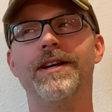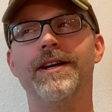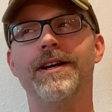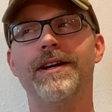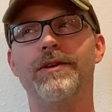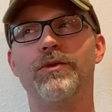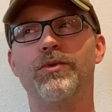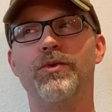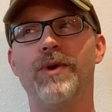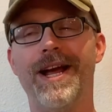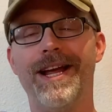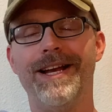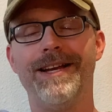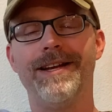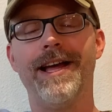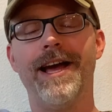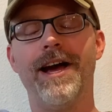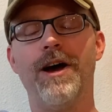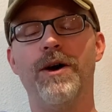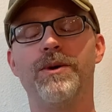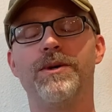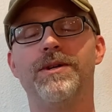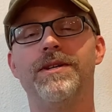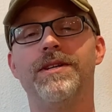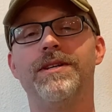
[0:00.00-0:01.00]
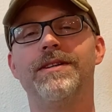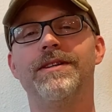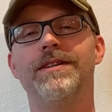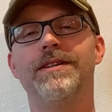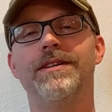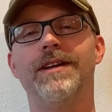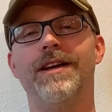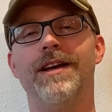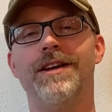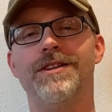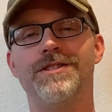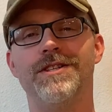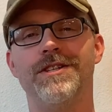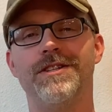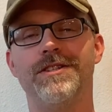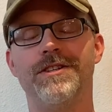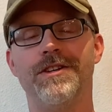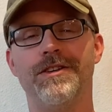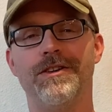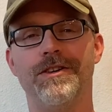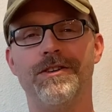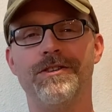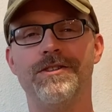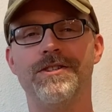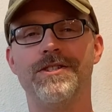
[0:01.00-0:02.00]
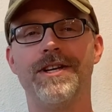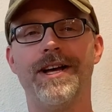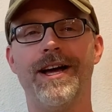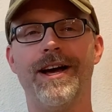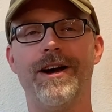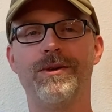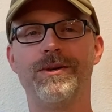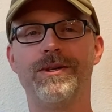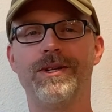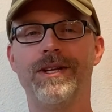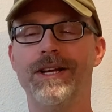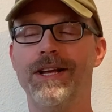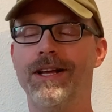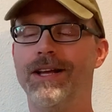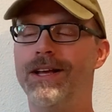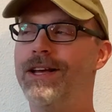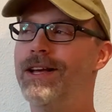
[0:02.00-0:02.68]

uh, rained out, as it turns out.